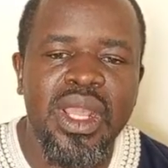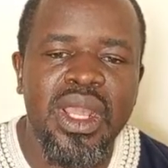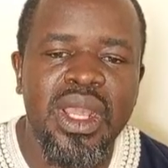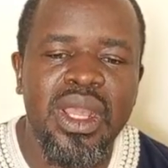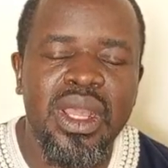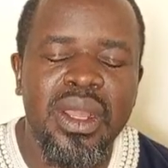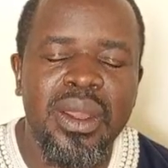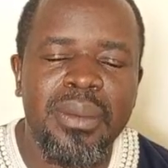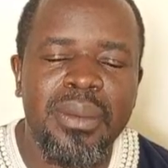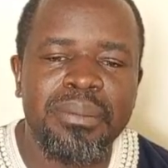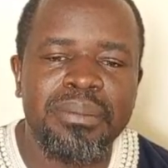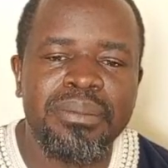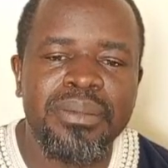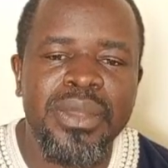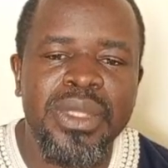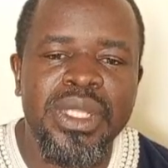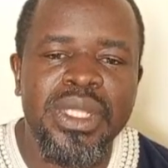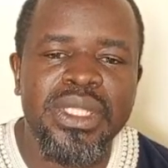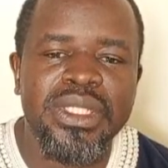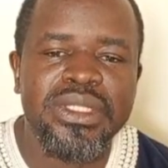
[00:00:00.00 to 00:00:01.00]

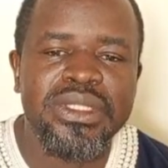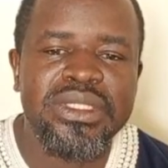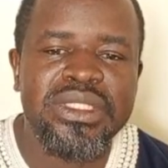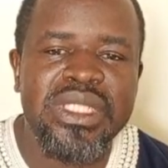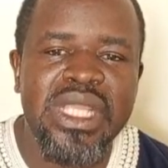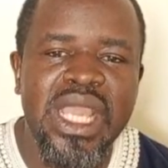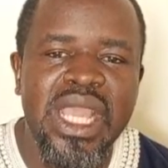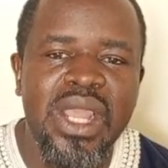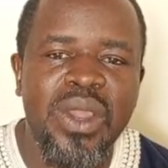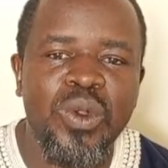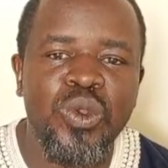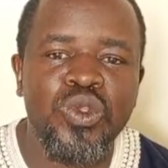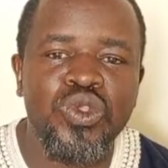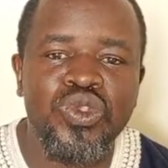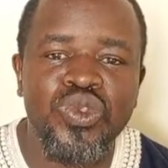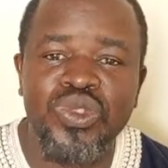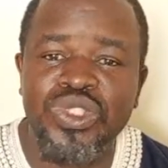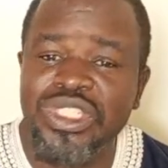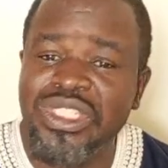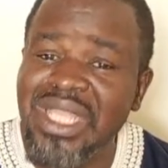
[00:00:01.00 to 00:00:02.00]
there are
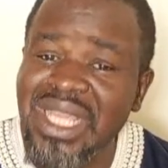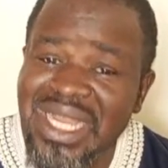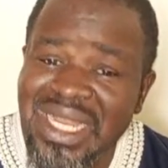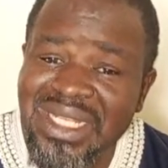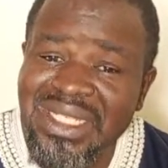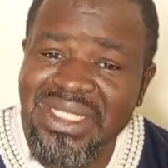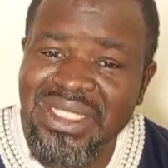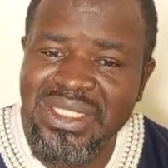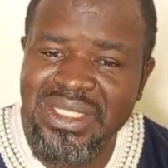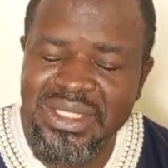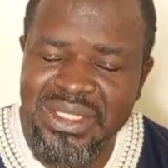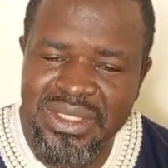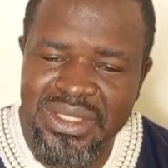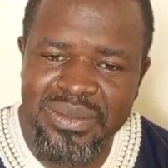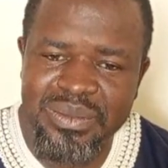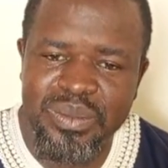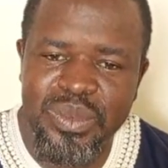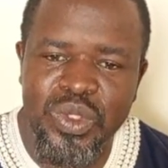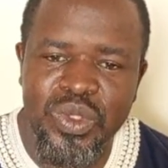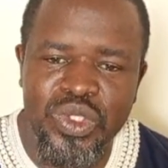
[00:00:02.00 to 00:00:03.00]
also
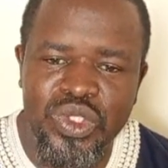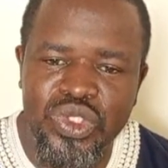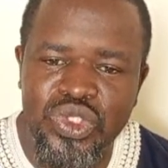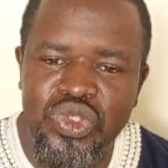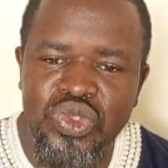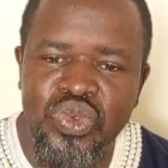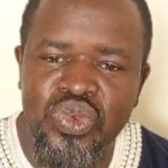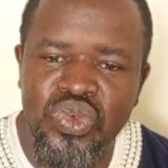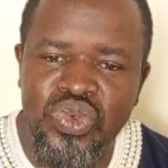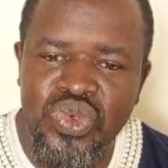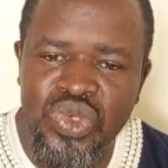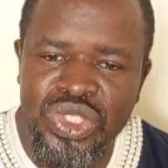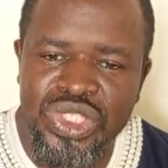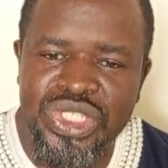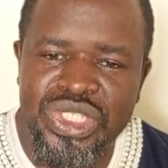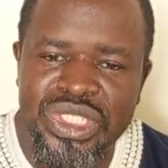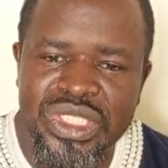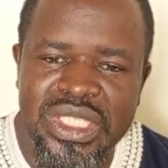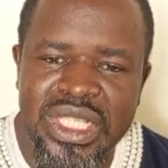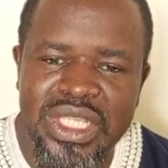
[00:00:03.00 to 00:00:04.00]
genetics, because you
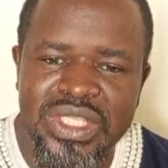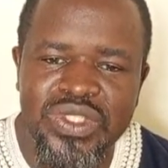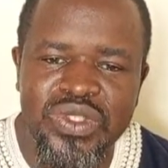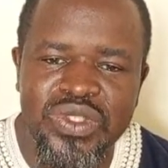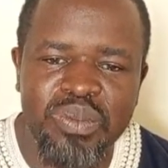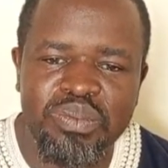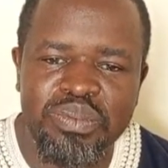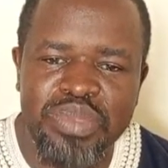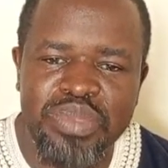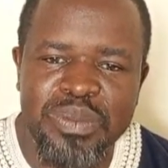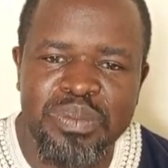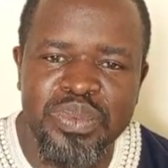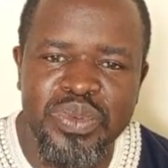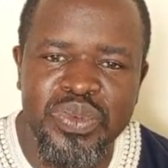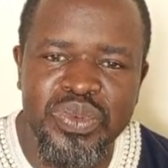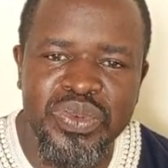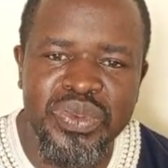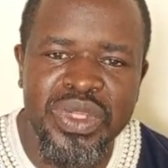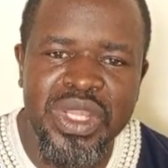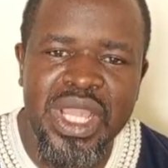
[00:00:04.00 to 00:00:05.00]
notice that some
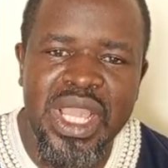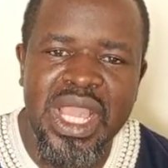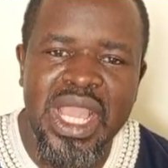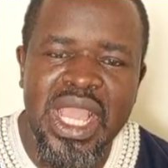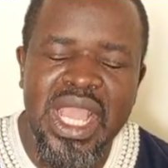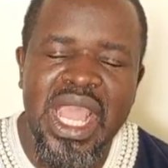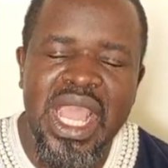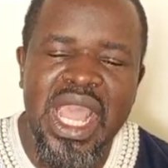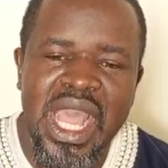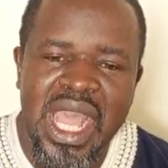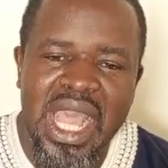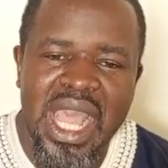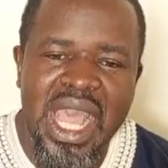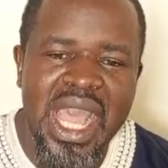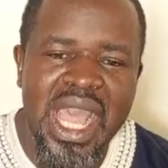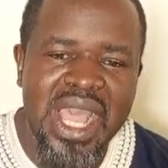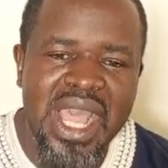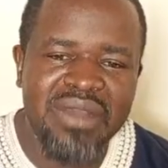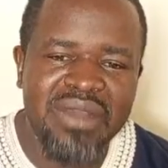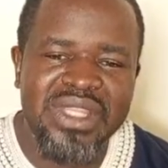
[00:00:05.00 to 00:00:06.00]
people
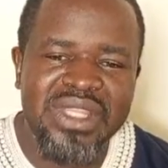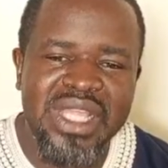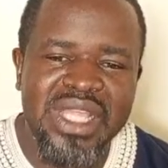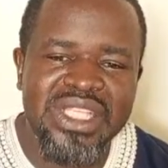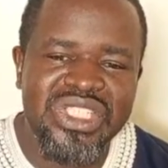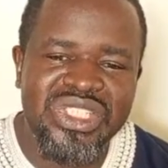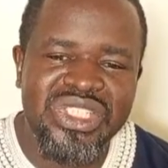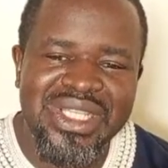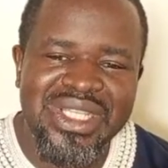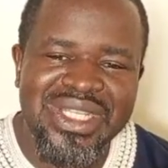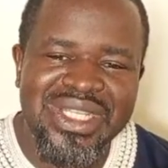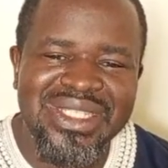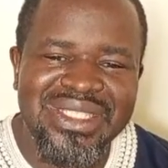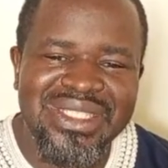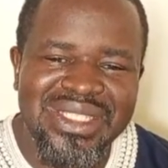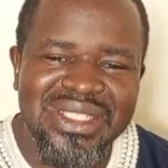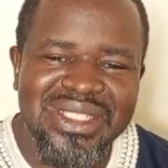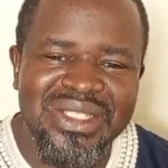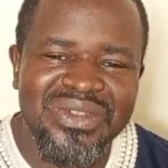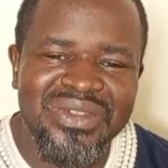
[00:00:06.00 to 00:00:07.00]
have that
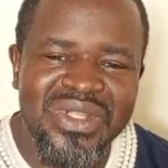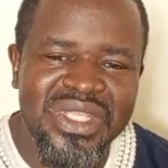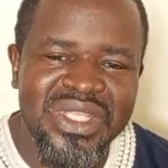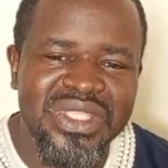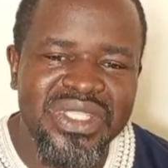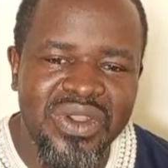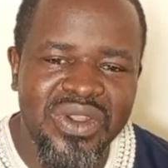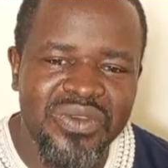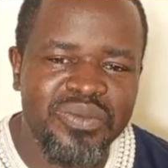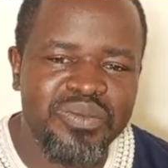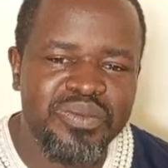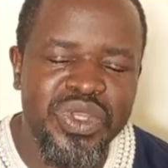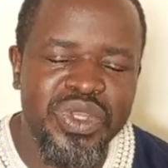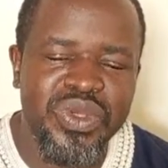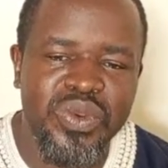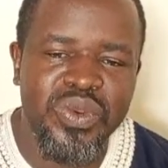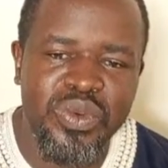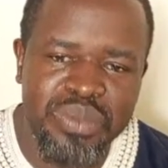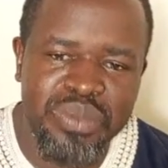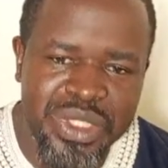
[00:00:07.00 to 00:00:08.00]
genetic risk of being
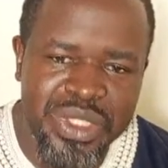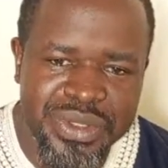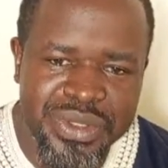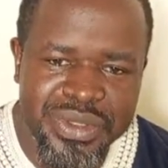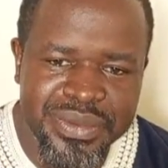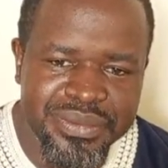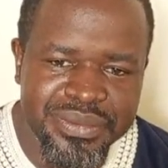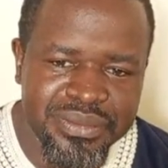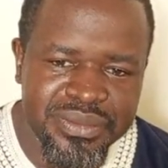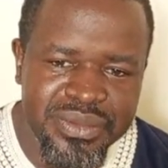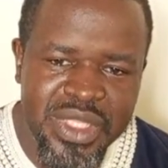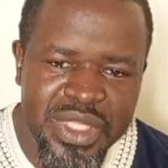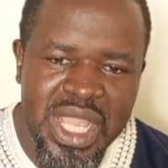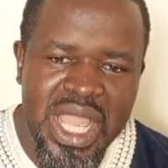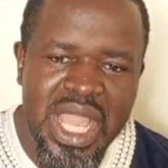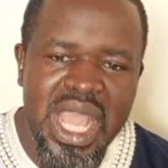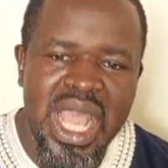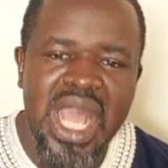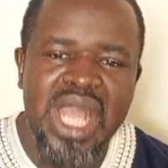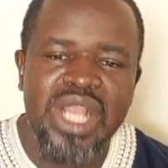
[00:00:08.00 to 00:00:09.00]
obese.
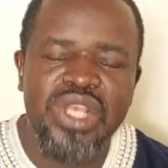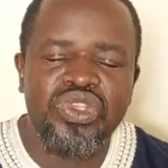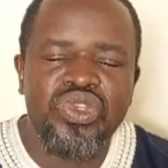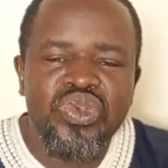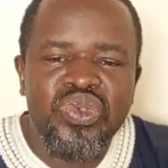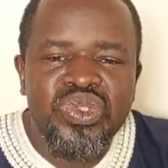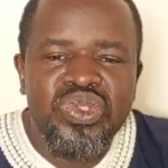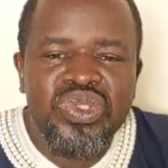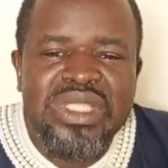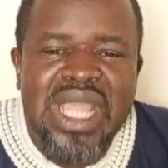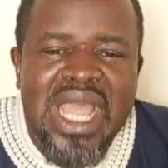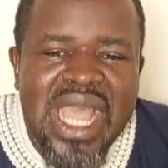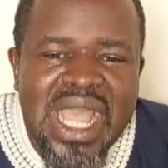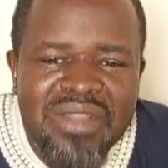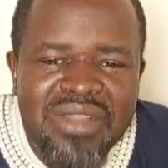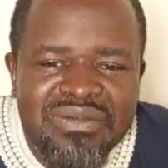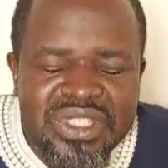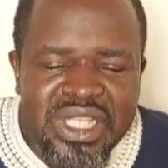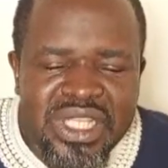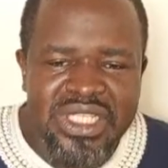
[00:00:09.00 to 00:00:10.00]
And those that
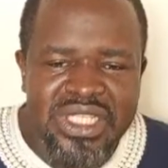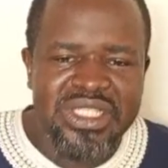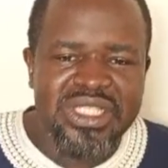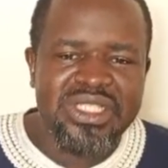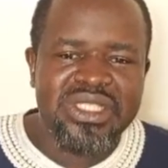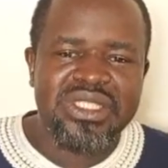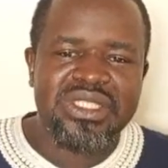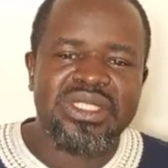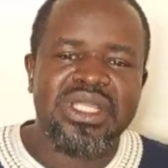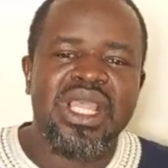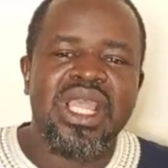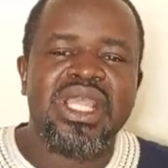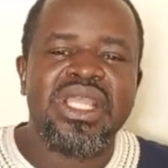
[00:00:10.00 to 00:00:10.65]
have genetics,